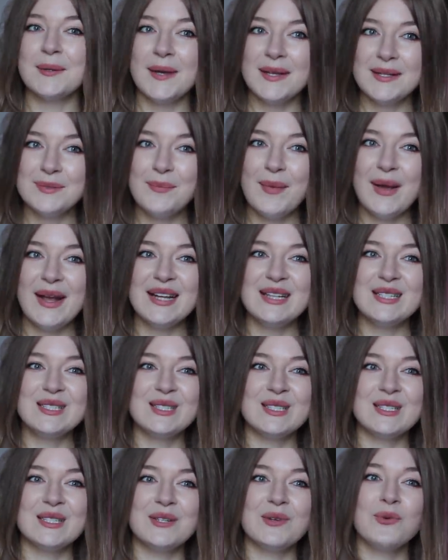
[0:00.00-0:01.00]
it made
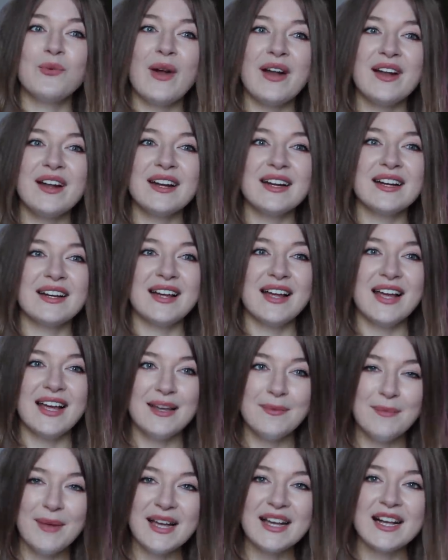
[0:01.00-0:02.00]
wearing
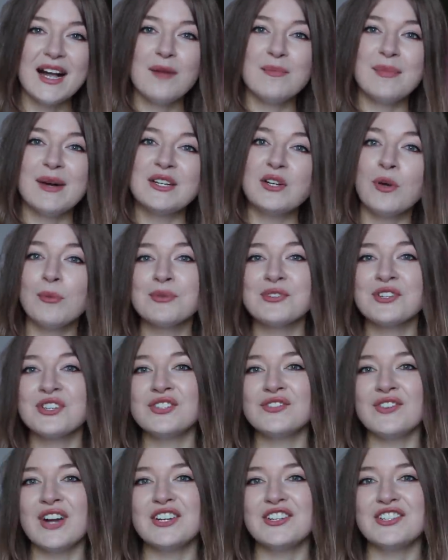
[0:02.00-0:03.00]
a makeup an
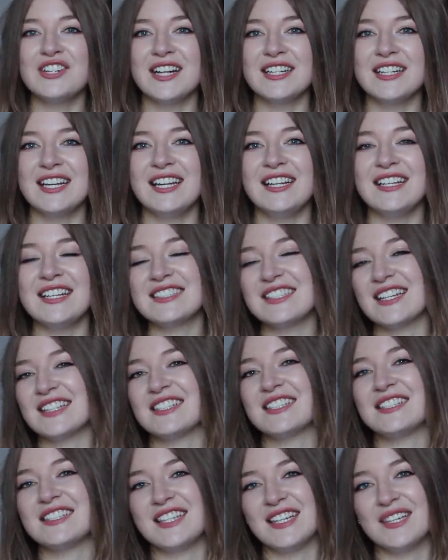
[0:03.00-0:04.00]
option rather than a
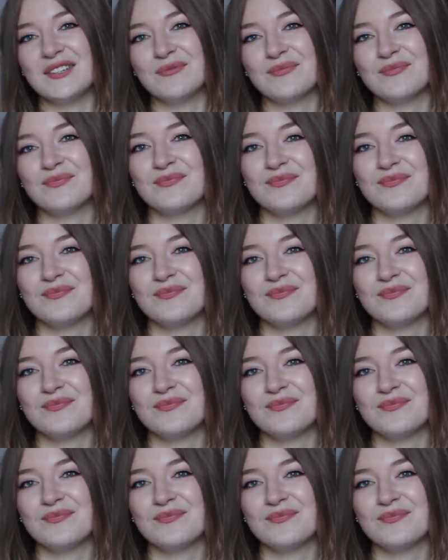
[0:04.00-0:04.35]
necessity.